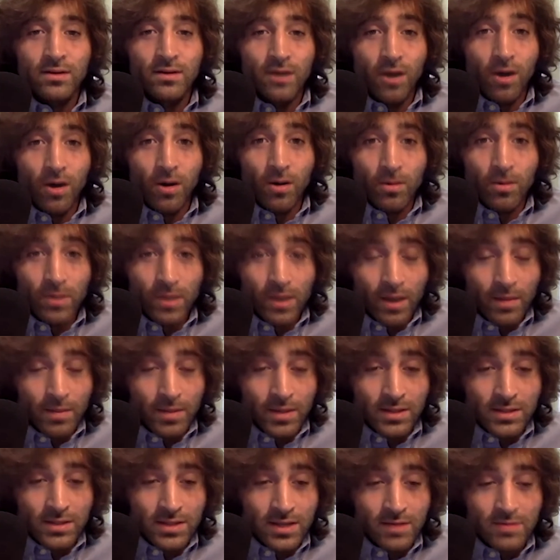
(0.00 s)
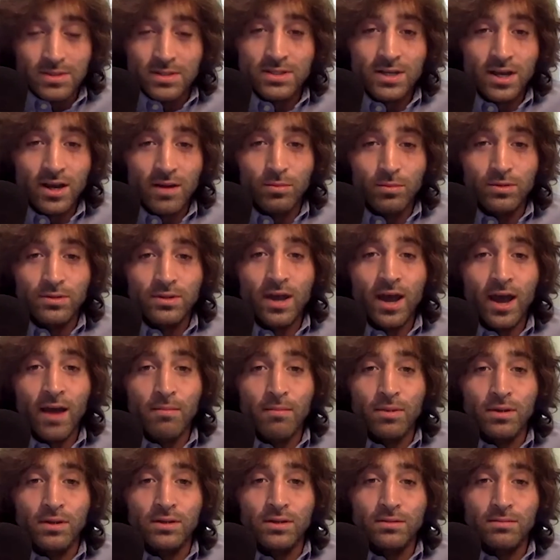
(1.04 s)
was a terrible
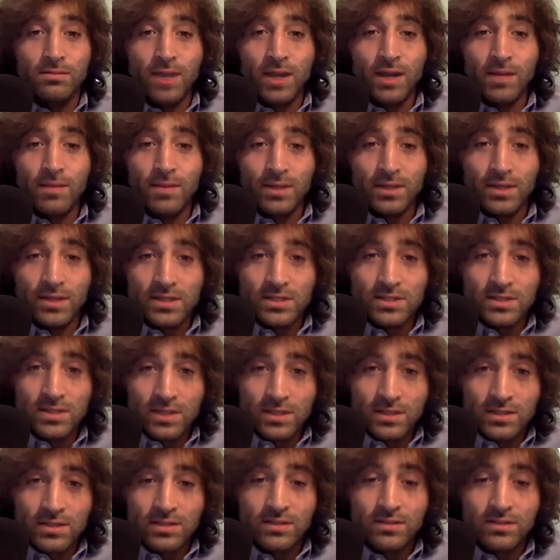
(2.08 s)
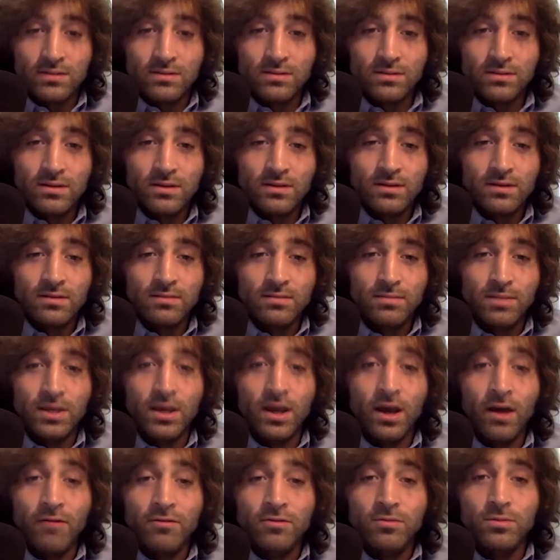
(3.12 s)
time, but made him at least get to be
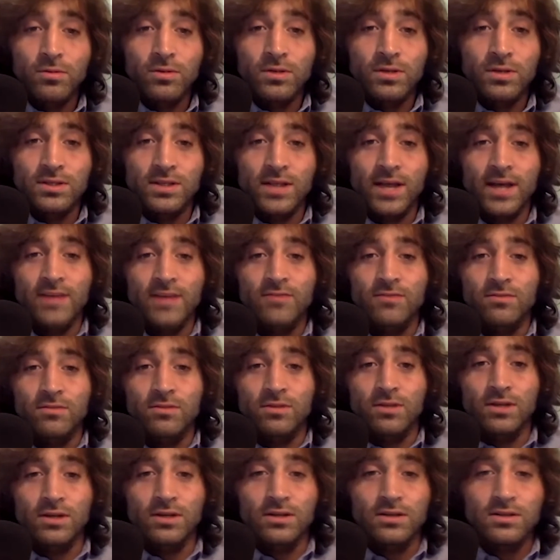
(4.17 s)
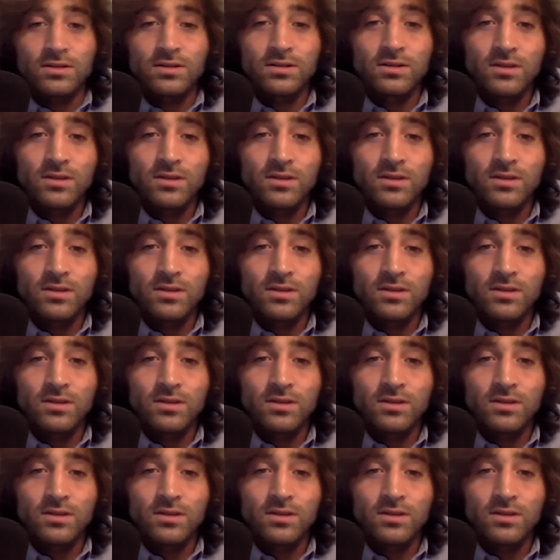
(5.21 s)
comfortable his last few years.